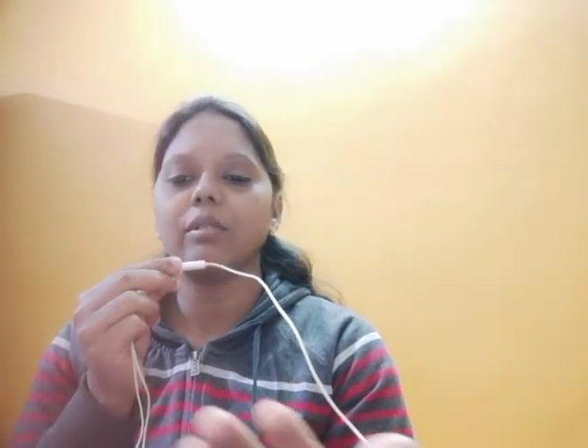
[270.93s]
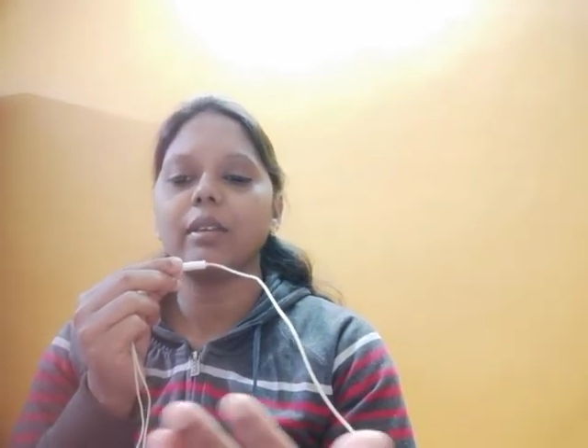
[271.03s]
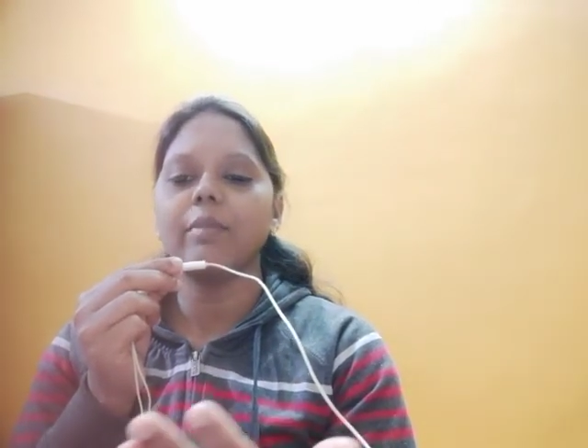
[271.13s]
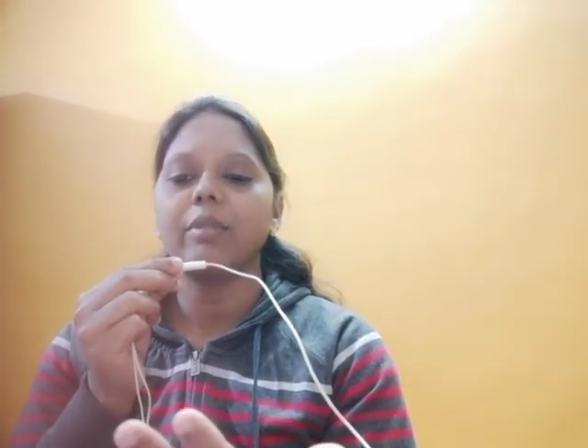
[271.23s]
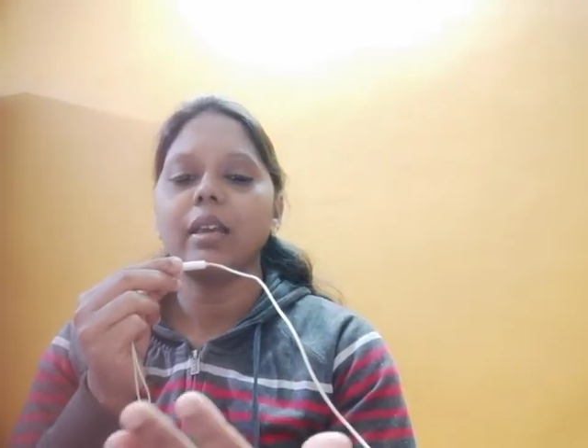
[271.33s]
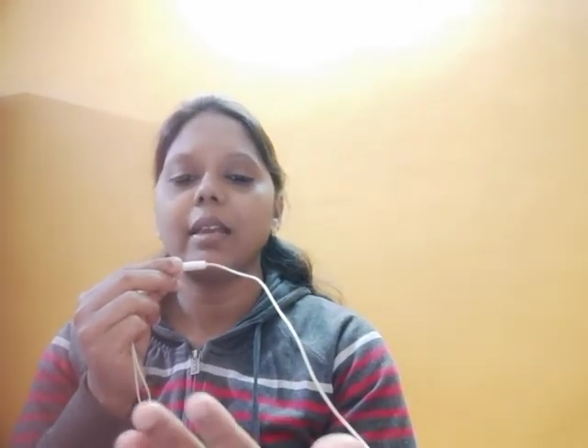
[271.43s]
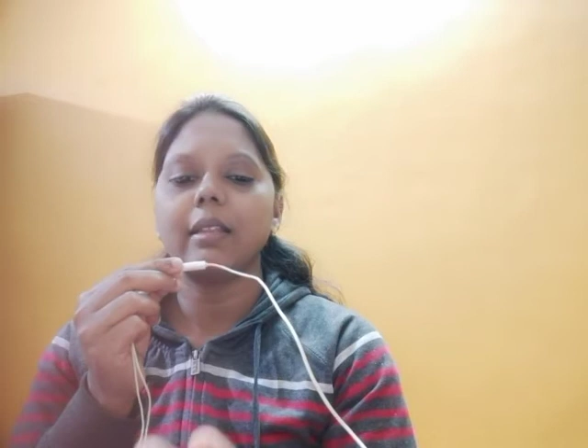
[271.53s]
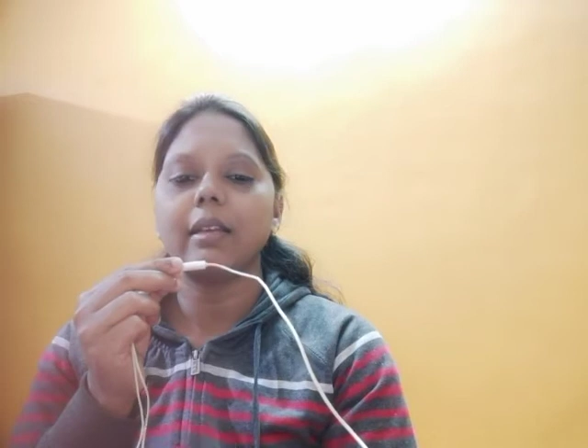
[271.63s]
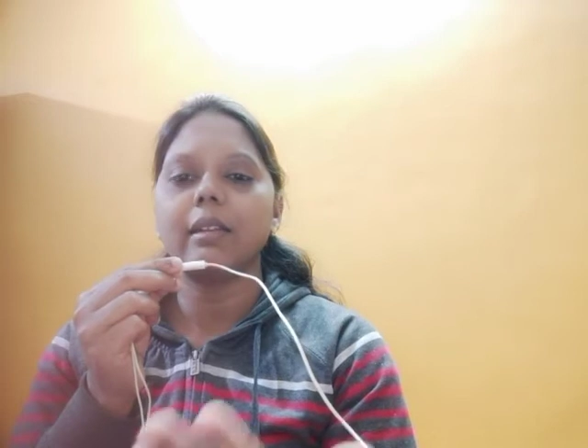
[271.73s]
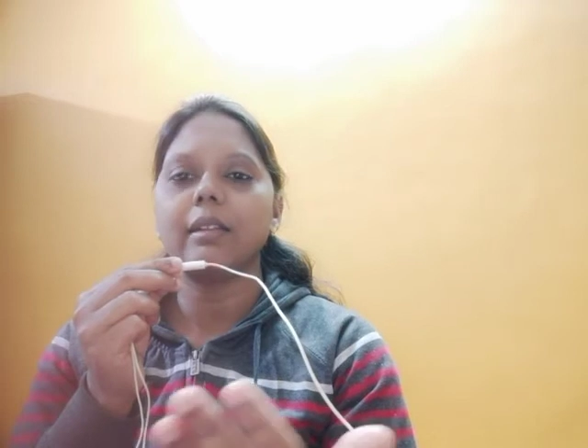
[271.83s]
Okay, in
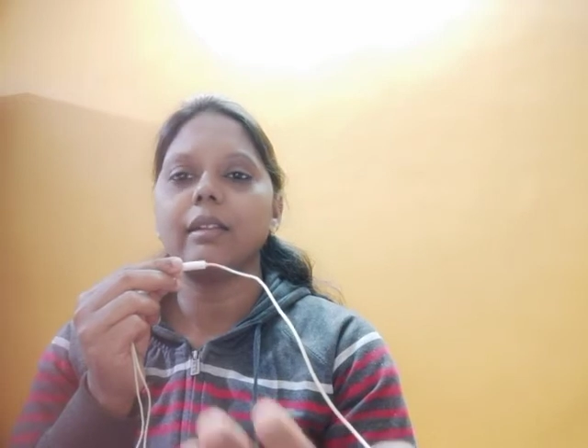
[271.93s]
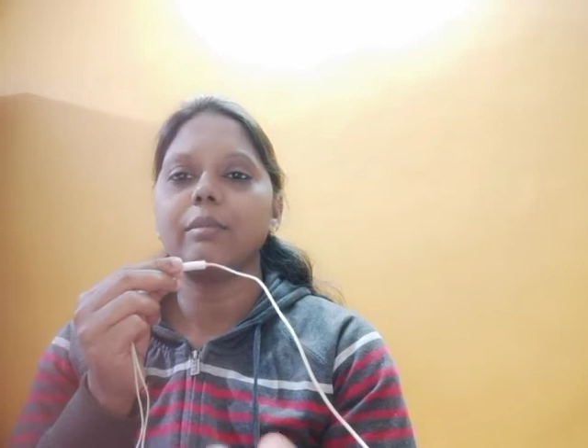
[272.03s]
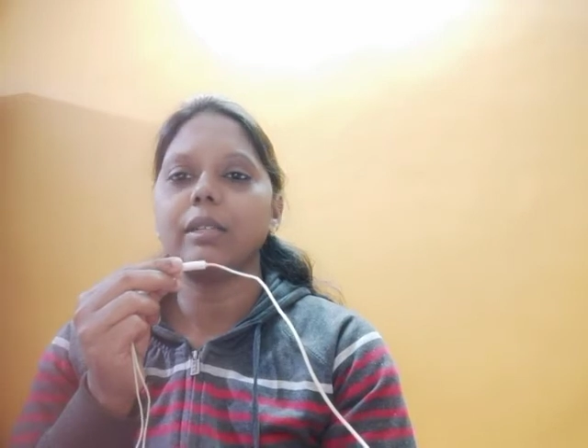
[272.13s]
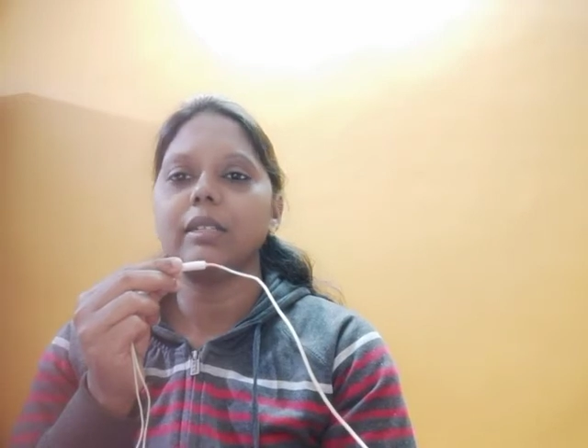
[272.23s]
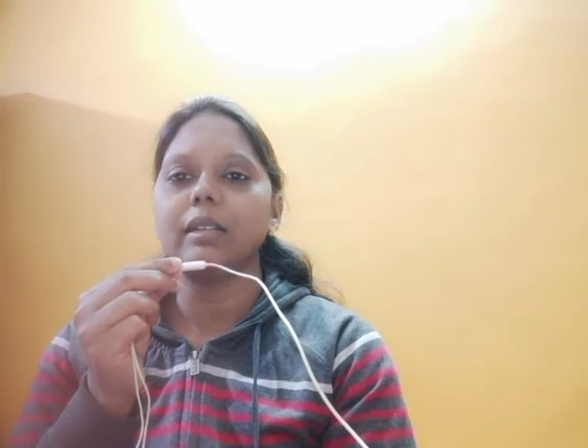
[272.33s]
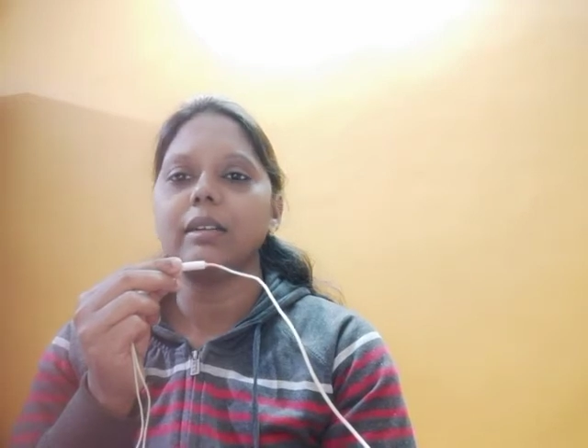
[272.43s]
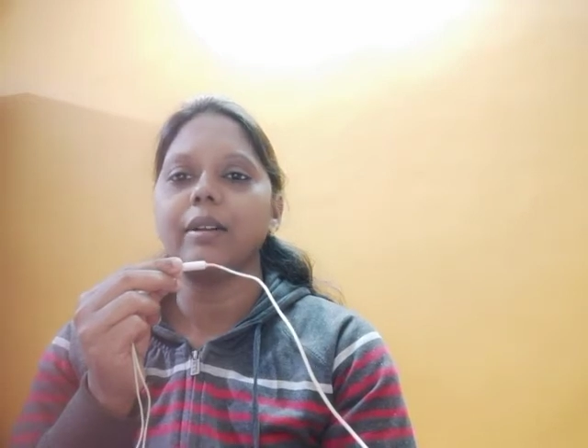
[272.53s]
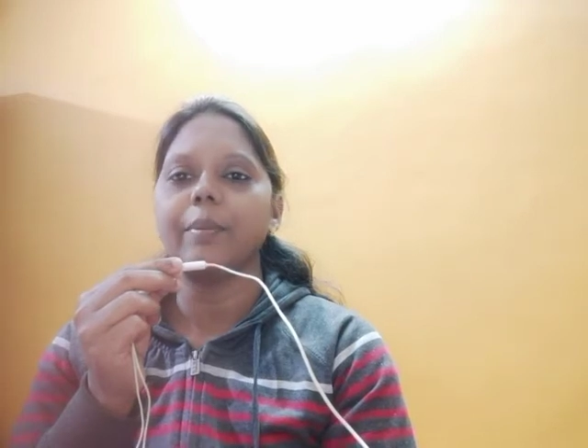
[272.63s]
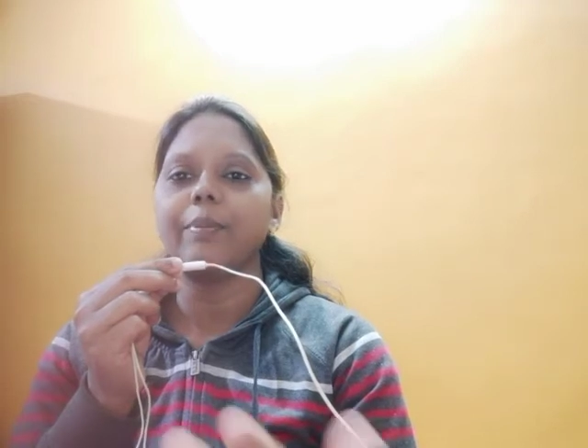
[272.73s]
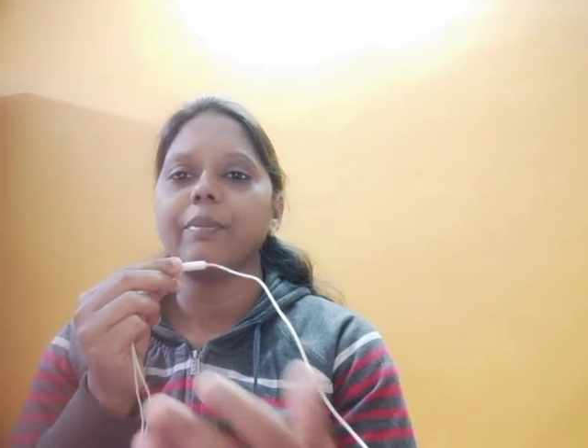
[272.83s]
that little bit
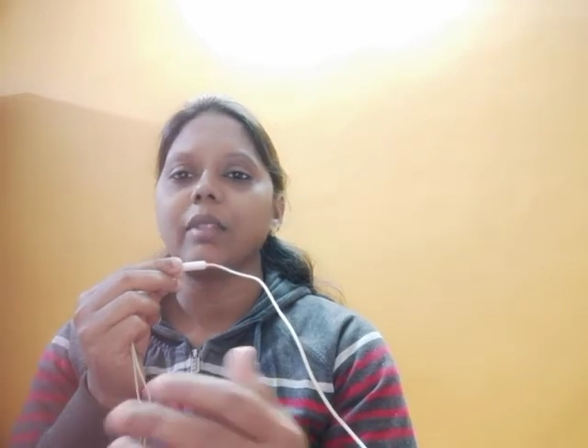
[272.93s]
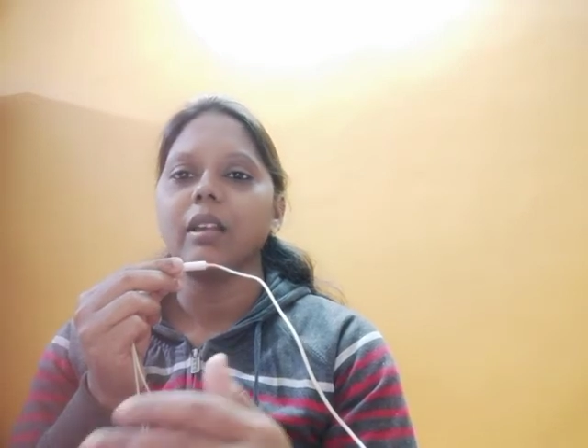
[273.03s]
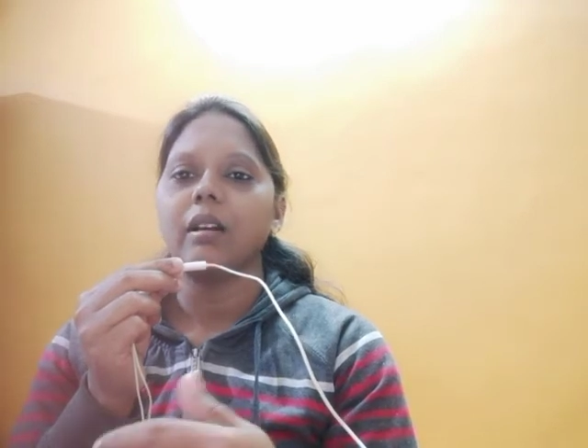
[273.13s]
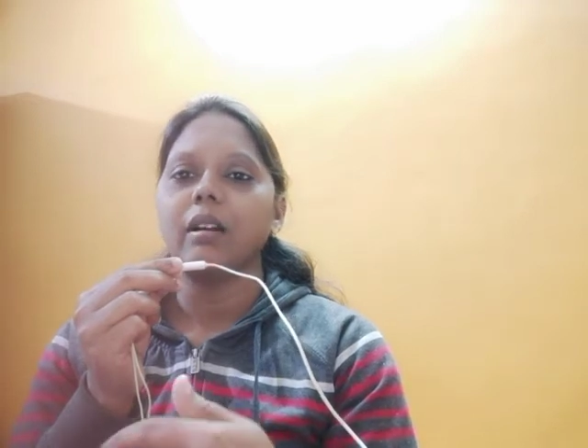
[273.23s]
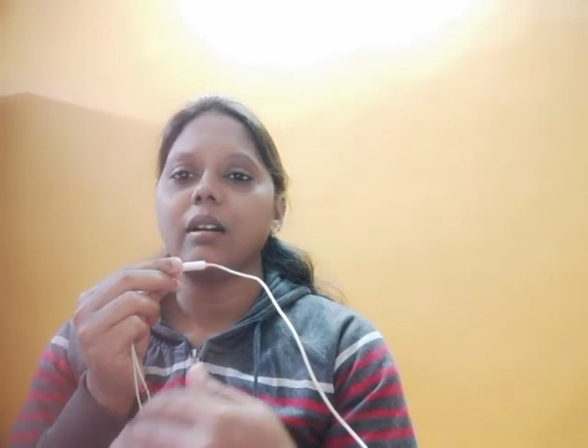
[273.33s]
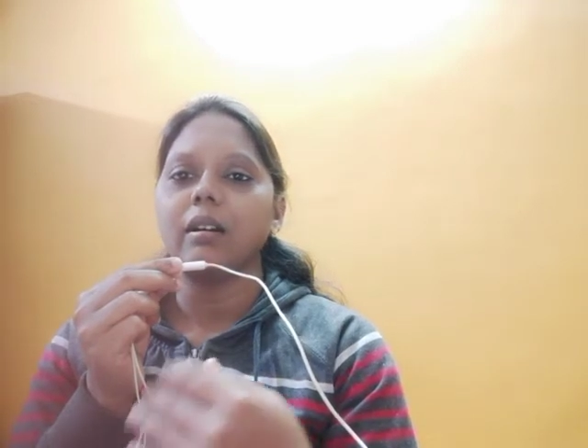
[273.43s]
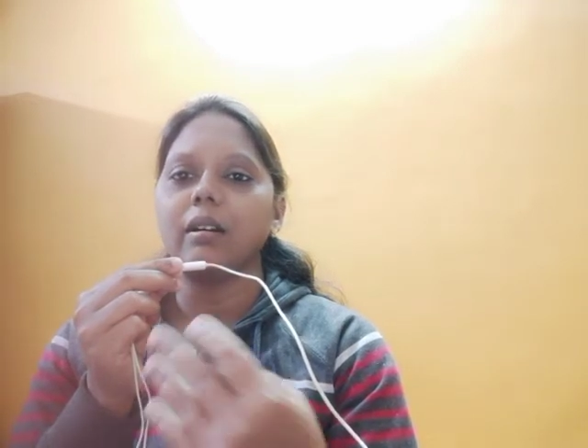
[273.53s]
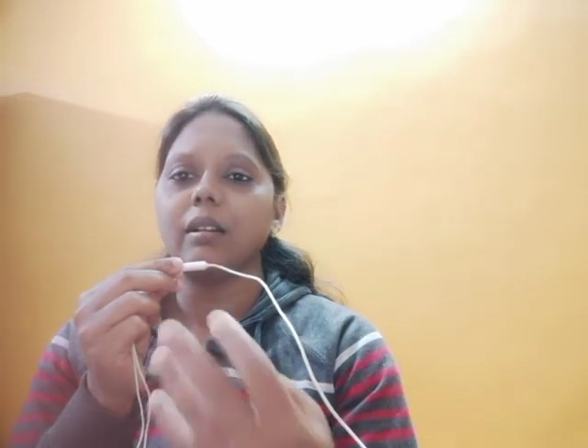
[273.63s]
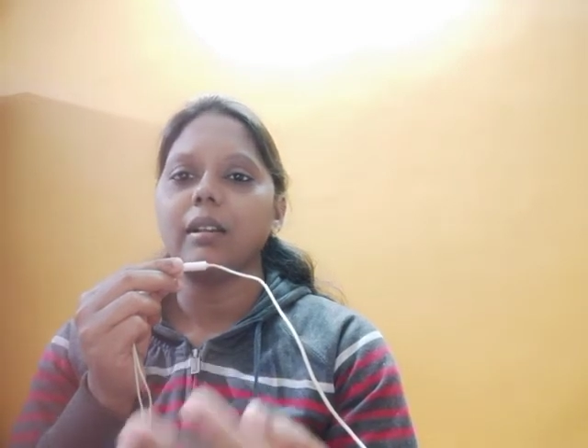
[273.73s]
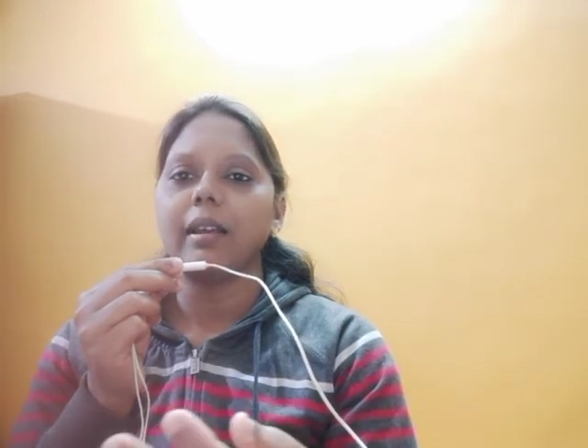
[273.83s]

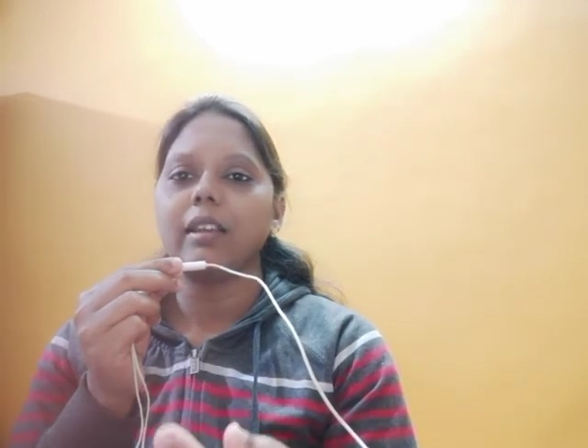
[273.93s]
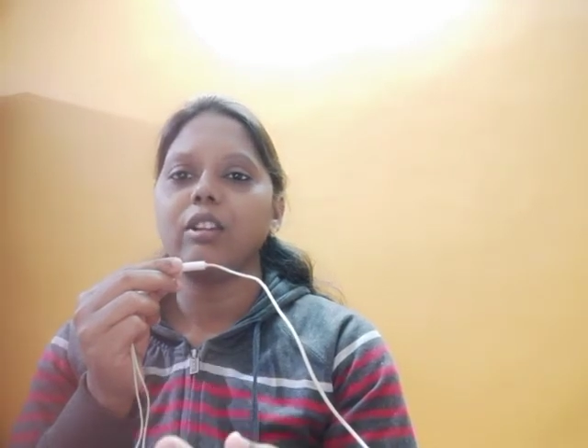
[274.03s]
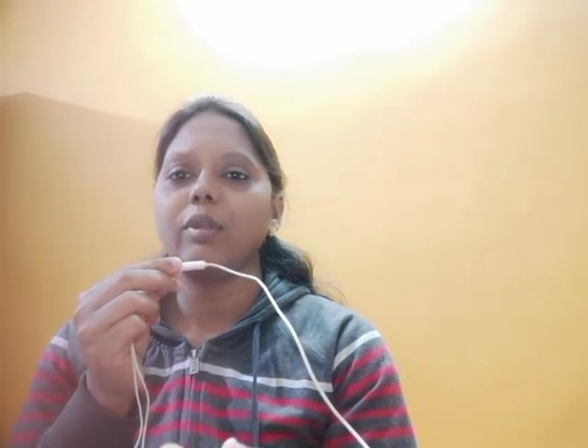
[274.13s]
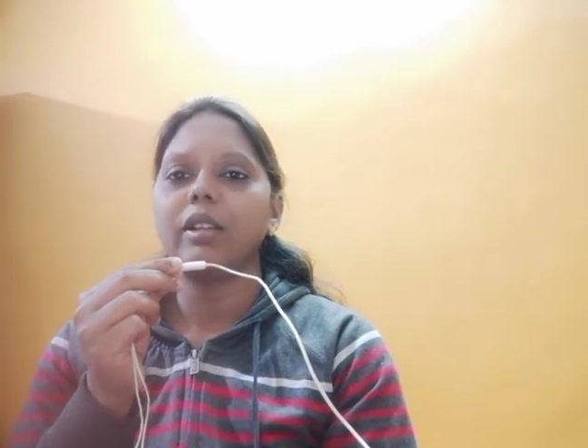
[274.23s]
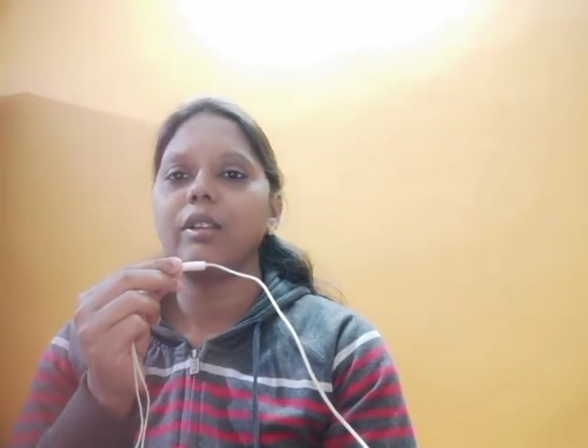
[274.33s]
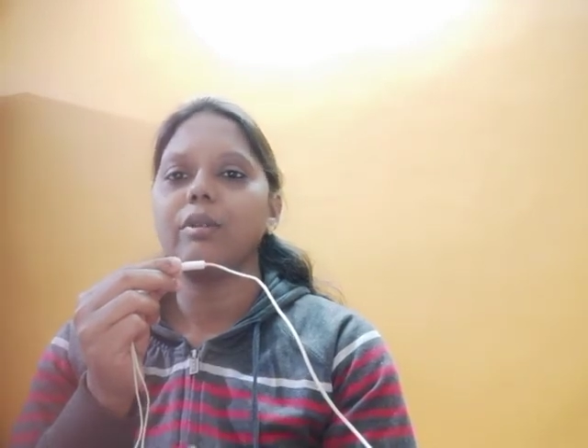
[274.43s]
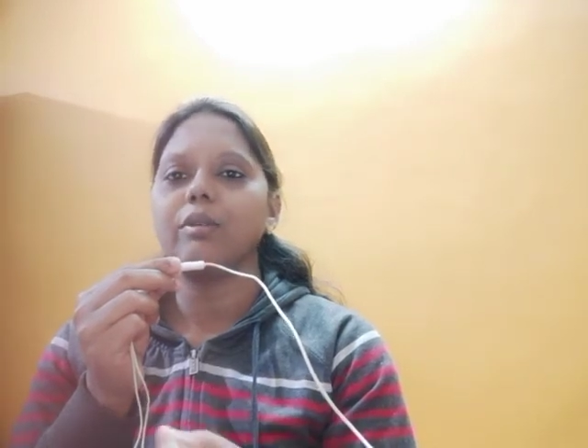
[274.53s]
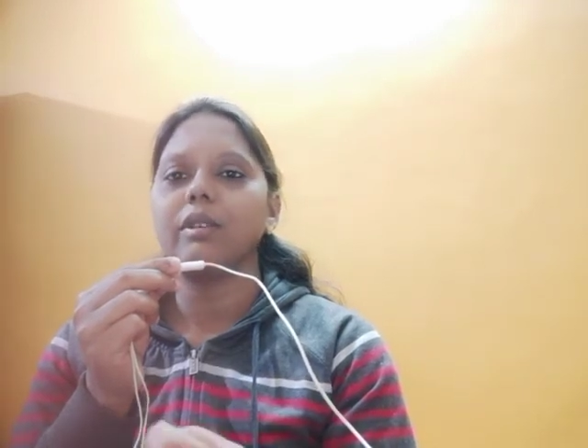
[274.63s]
like innovative